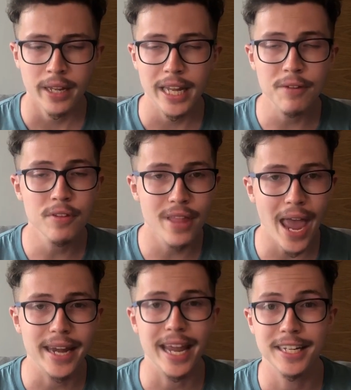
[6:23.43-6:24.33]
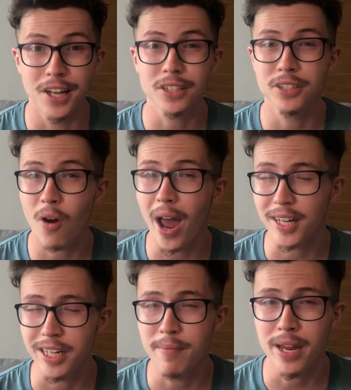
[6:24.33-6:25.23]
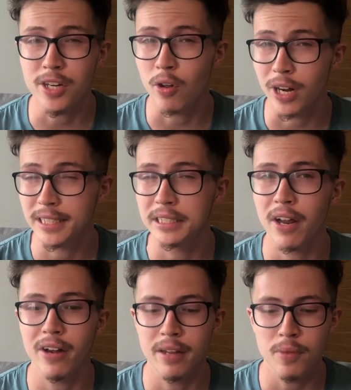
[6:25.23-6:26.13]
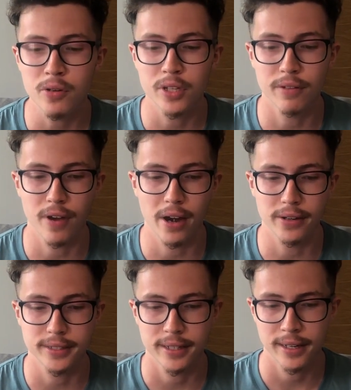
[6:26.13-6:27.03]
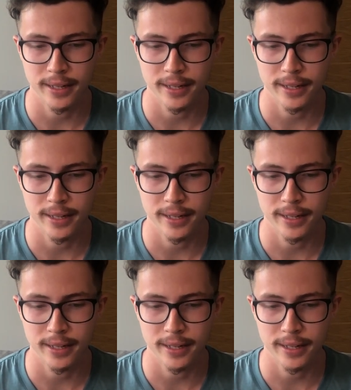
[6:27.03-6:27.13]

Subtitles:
even then it does not actually mean you're necessarily immune to the virus.